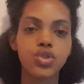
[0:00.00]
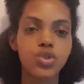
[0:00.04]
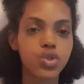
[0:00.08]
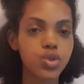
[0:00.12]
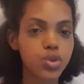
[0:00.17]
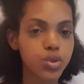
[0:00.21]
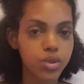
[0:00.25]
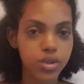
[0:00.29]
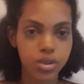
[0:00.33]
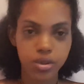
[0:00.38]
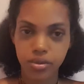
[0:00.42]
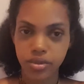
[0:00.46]

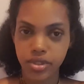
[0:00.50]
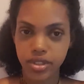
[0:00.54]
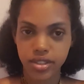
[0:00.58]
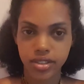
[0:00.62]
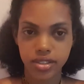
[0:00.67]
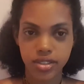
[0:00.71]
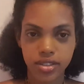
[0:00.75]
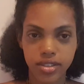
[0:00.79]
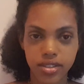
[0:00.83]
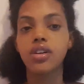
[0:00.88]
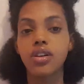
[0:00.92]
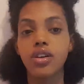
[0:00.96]
Don't do it.
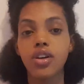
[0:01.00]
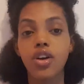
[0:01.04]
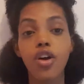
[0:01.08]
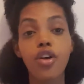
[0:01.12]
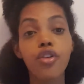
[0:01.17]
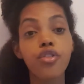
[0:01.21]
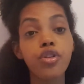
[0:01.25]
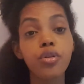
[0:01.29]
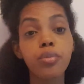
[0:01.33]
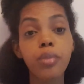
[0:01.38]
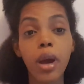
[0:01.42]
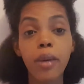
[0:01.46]

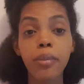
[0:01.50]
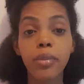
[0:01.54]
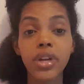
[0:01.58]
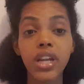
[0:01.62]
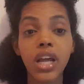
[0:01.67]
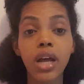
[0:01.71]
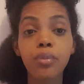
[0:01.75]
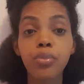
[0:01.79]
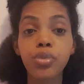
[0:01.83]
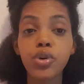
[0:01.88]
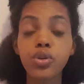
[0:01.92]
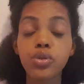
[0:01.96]
Remember
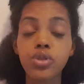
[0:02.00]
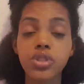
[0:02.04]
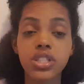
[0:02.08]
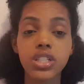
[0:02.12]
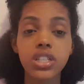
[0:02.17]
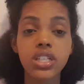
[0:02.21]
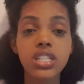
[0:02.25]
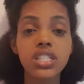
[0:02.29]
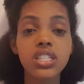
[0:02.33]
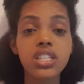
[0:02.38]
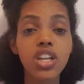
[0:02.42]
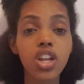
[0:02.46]
that
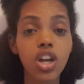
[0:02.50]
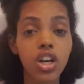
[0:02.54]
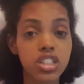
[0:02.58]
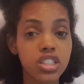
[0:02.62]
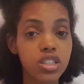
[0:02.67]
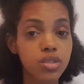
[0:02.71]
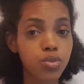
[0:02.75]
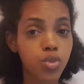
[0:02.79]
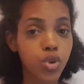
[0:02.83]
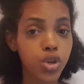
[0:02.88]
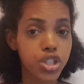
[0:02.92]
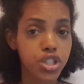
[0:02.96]
protein is not
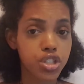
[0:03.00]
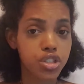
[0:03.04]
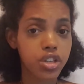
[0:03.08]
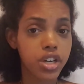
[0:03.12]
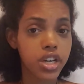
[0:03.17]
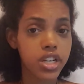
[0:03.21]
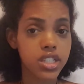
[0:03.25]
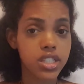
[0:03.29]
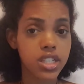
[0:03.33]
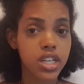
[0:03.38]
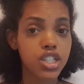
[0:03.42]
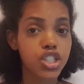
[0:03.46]
a
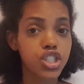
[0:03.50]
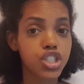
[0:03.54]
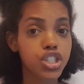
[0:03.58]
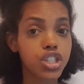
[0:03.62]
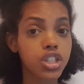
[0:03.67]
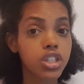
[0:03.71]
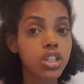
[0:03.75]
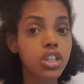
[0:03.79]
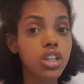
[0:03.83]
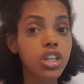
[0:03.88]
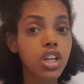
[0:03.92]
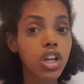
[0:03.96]
moisturizer and
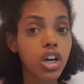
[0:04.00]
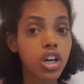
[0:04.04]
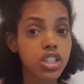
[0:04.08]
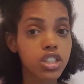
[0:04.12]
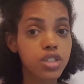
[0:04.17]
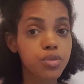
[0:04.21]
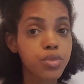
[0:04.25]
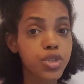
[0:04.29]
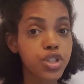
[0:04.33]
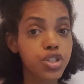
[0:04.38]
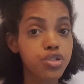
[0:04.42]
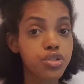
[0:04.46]
should
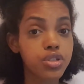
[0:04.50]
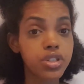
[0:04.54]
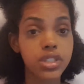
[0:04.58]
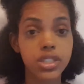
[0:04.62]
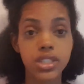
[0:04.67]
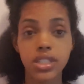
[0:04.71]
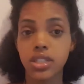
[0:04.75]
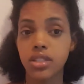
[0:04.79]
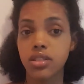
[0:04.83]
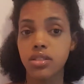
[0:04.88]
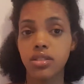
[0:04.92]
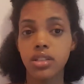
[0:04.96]
not be
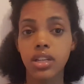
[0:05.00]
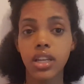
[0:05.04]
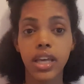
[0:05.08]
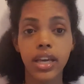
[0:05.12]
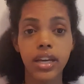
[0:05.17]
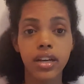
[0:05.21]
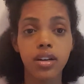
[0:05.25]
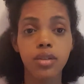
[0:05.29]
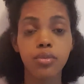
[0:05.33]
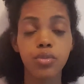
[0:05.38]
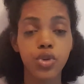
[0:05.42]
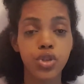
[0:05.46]
treated
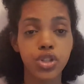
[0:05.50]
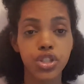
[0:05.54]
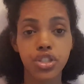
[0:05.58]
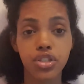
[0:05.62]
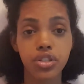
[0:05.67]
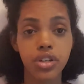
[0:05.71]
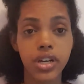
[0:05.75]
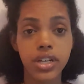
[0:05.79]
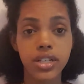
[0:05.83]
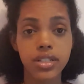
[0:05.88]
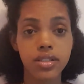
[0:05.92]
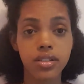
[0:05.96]
like a
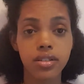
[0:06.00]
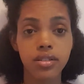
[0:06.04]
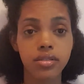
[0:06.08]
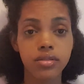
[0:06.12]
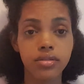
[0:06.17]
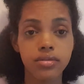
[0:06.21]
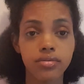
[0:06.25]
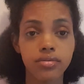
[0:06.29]
moisturizer.